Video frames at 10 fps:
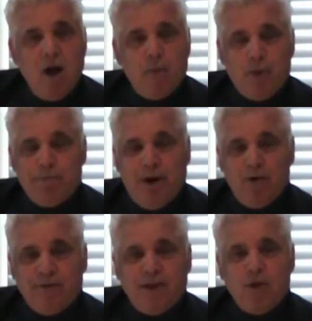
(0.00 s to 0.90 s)
With
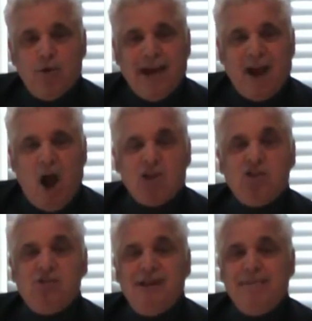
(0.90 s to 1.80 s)
both, you get
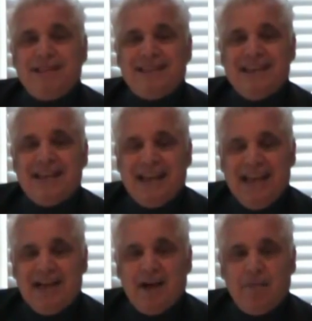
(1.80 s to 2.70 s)
unlimited
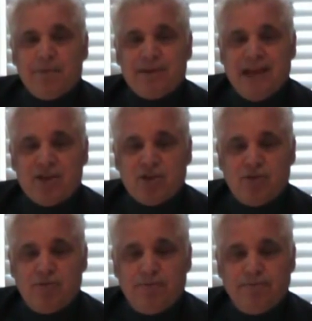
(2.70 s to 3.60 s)
income
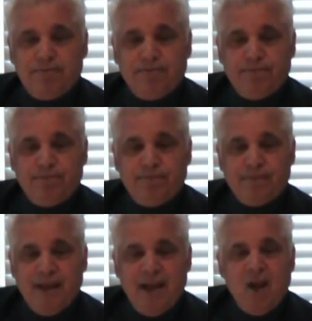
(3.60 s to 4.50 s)
potential.
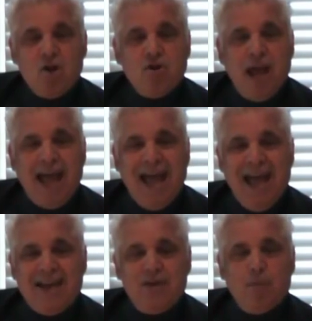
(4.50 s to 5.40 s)

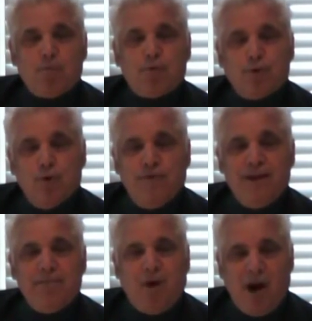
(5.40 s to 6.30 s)
And
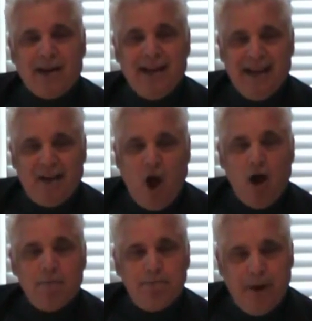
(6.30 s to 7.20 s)
proven marketing
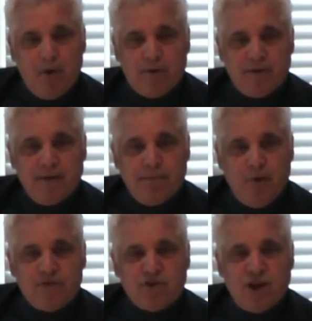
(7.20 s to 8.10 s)
on both.
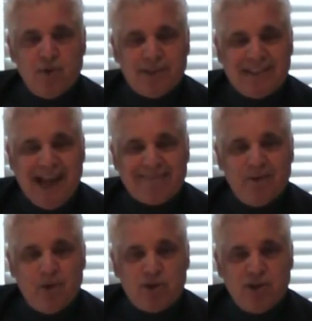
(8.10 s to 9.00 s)
Both show you exactly
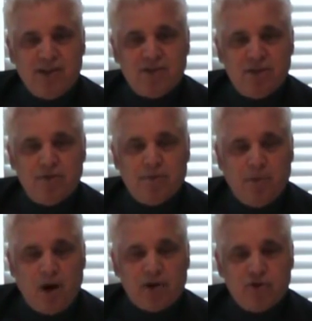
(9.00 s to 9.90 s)
what you need to do to
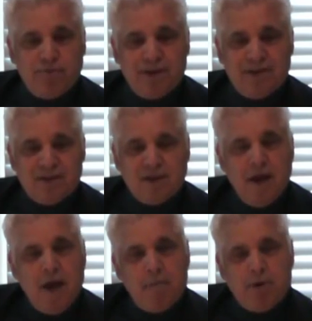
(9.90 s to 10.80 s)
market your business.
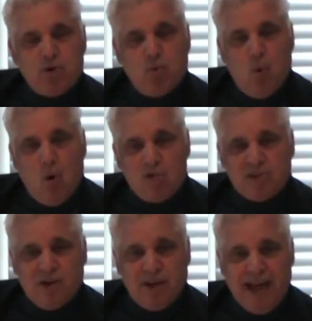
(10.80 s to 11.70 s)
But you
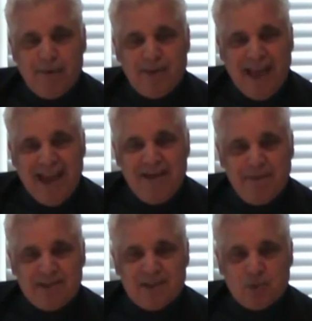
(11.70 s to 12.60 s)
also get, with any
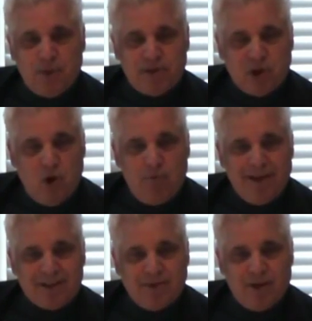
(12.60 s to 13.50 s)
business, whether it's
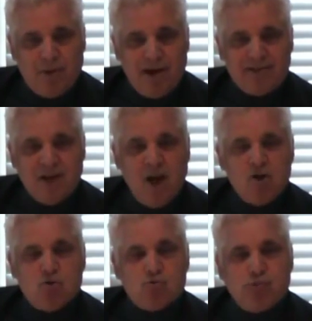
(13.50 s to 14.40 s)
home-based or otherwise,
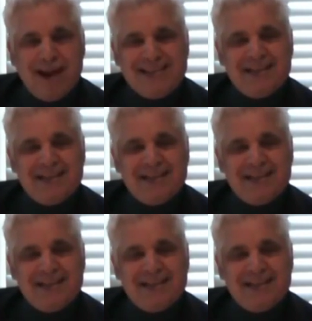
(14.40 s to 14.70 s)
great